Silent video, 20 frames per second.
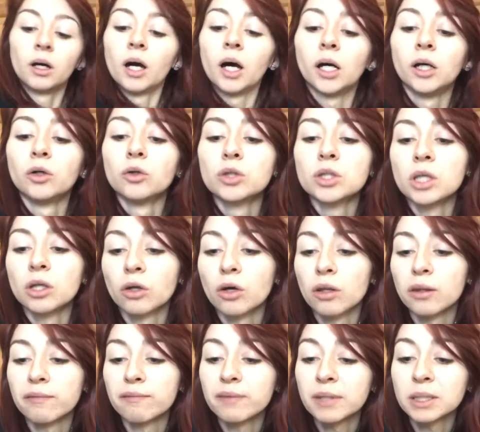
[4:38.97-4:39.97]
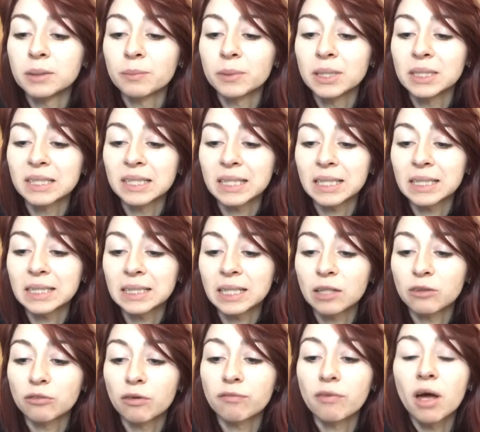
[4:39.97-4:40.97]
I also got the Vitamin C
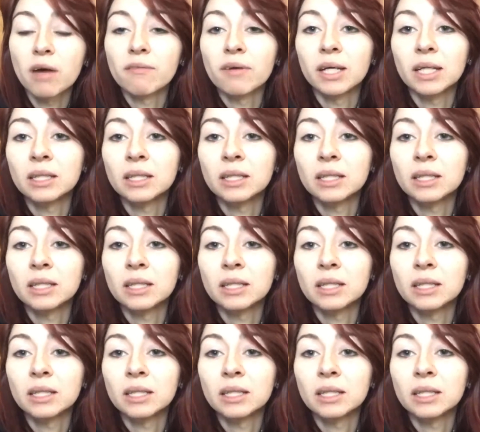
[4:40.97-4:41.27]
Skin Reviver